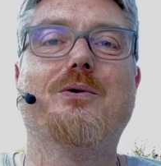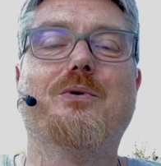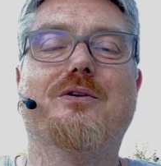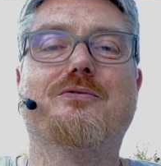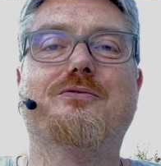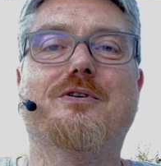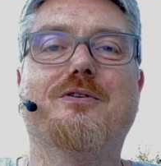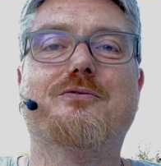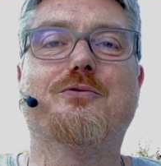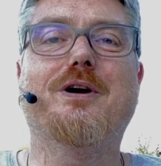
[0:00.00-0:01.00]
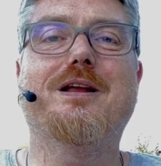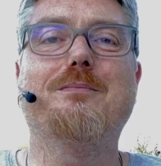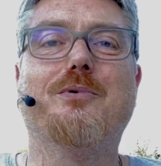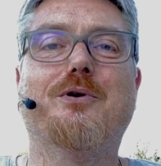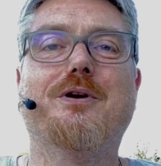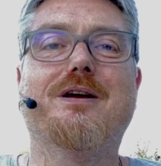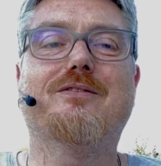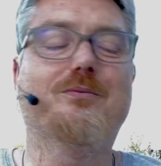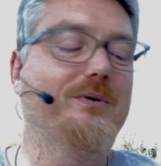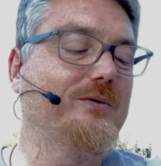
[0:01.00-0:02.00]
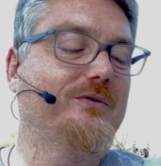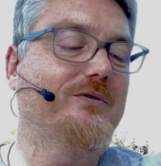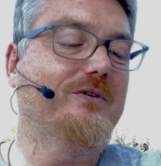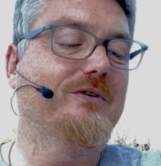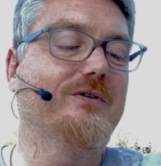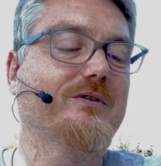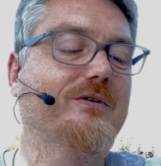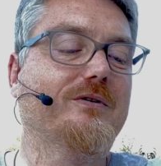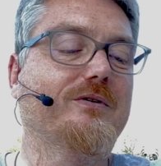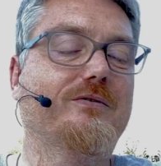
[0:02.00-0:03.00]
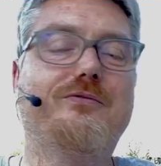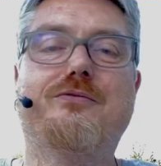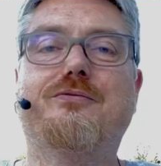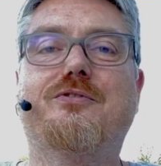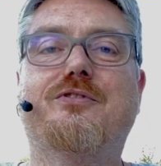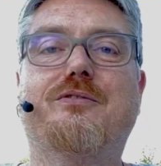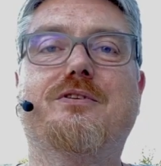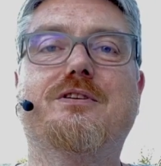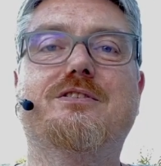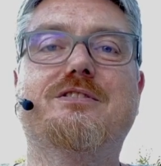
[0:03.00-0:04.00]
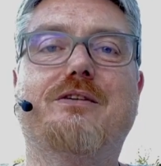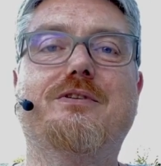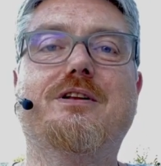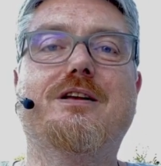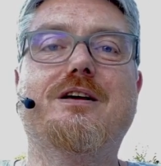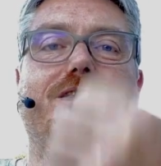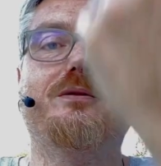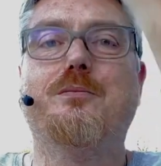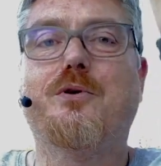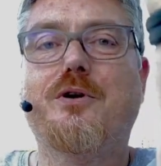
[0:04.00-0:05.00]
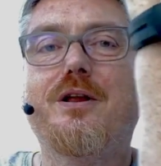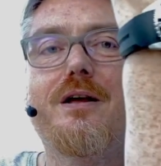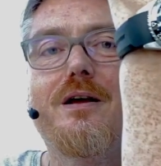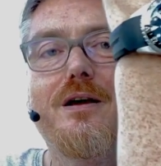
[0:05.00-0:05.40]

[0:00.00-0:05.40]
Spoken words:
We have Friday morning. It's about 7 in the morning,